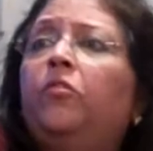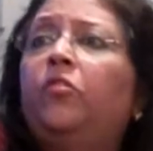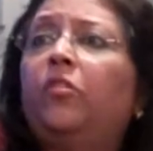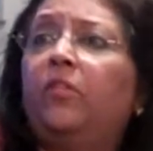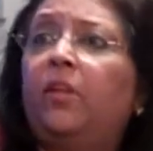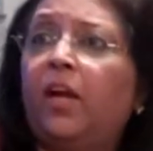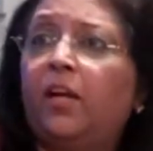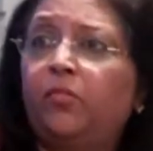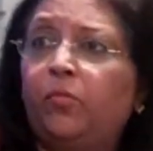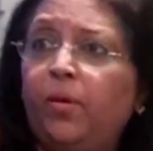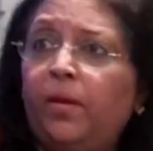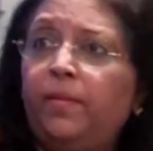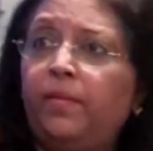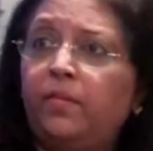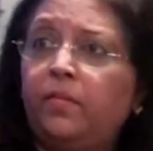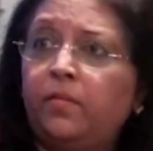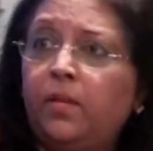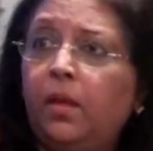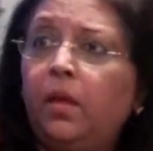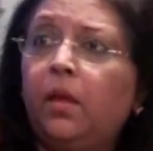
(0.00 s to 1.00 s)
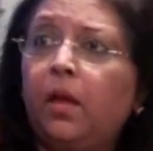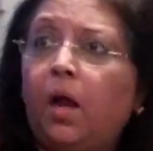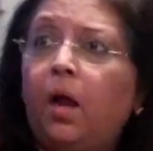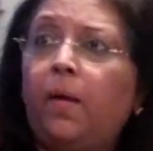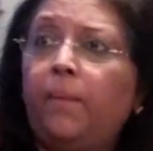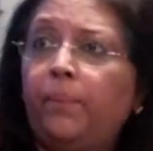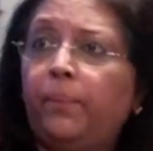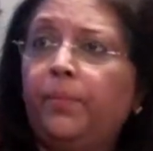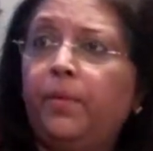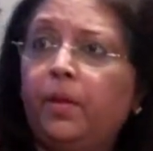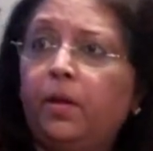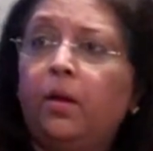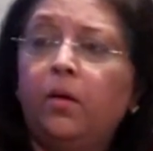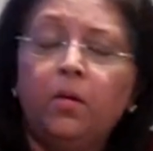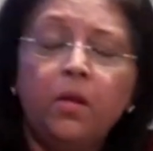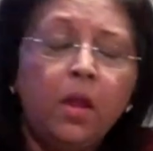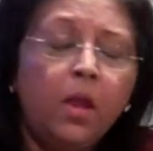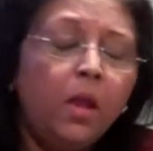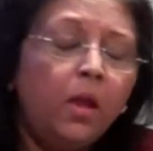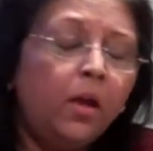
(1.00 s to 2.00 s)
so that's why this thing,
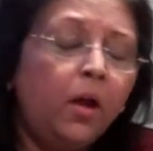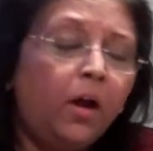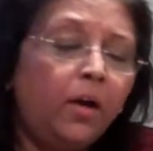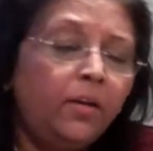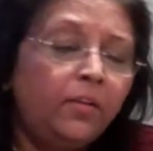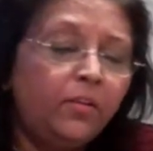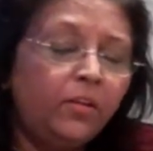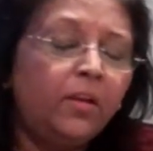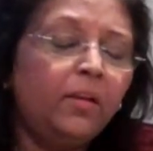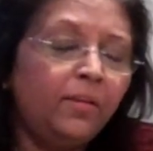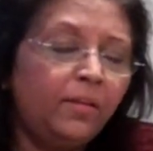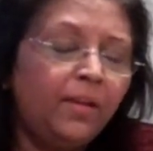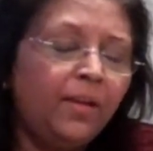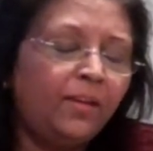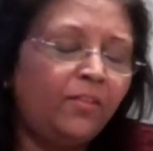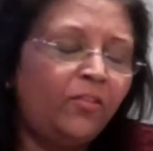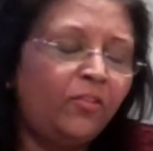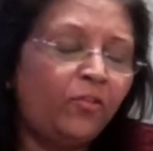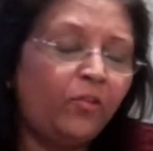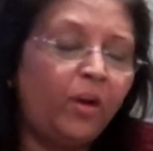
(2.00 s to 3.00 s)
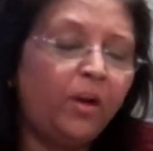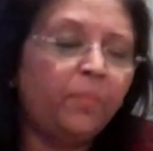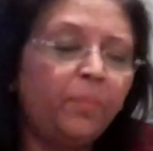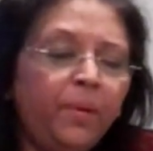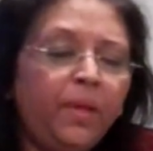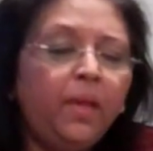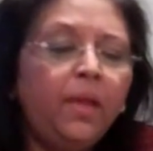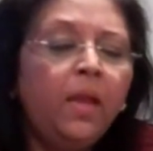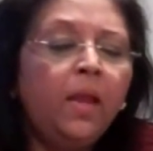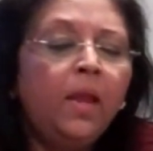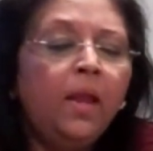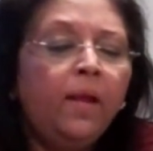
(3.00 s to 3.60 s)
it struck me